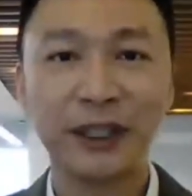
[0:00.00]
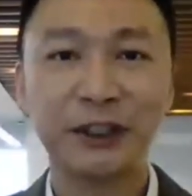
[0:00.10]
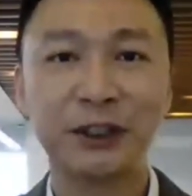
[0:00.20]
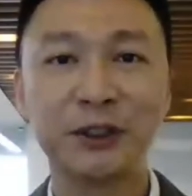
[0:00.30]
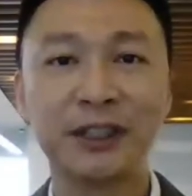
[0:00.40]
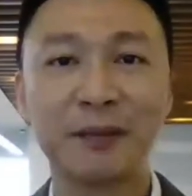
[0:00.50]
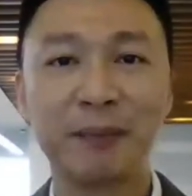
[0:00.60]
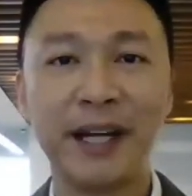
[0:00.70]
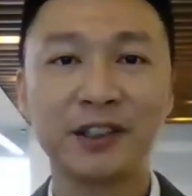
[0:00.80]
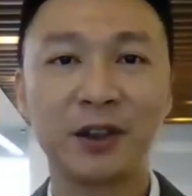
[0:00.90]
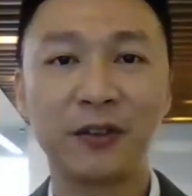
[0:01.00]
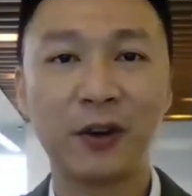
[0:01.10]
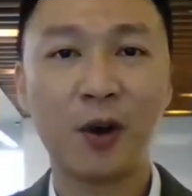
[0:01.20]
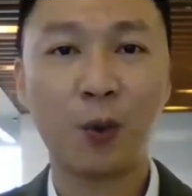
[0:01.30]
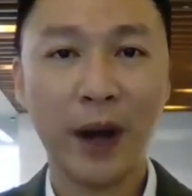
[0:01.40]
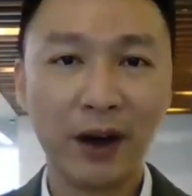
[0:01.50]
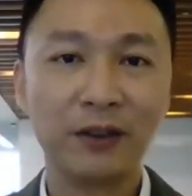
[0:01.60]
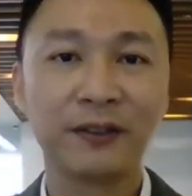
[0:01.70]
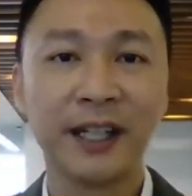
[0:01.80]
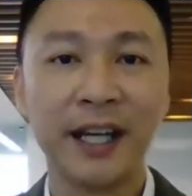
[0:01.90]
I wish you the best of
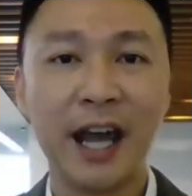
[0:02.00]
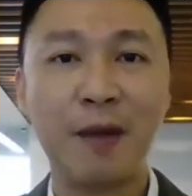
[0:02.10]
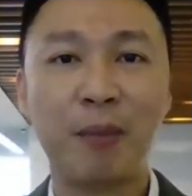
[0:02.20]
wealth,